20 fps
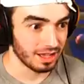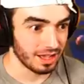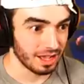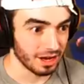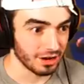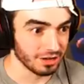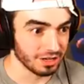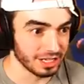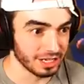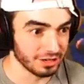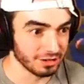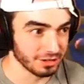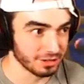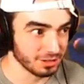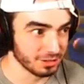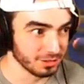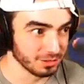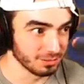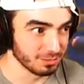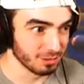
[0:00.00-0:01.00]
I already hear a
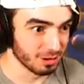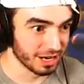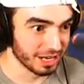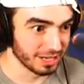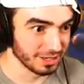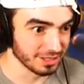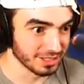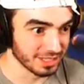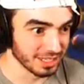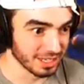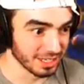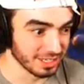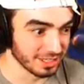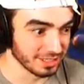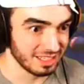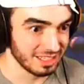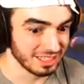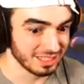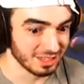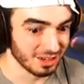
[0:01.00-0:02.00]
dude right
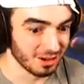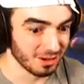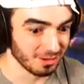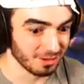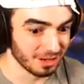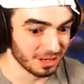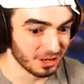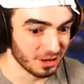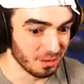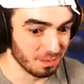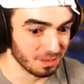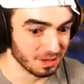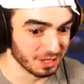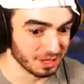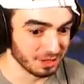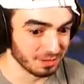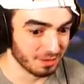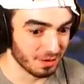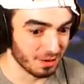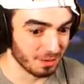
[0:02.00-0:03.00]
outside. He's already
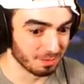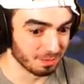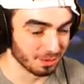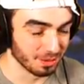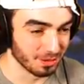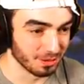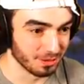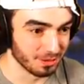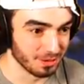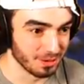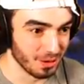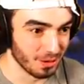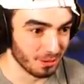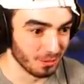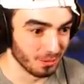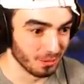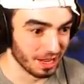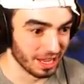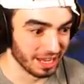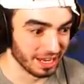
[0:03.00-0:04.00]
opening the vault, bro.
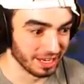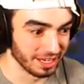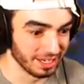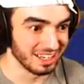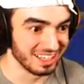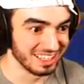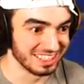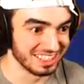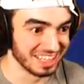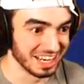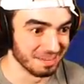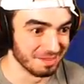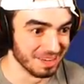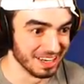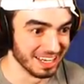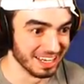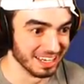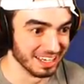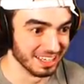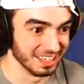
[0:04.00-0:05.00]
No way. He's
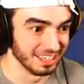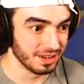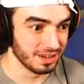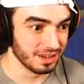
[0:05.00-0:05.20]
coming in.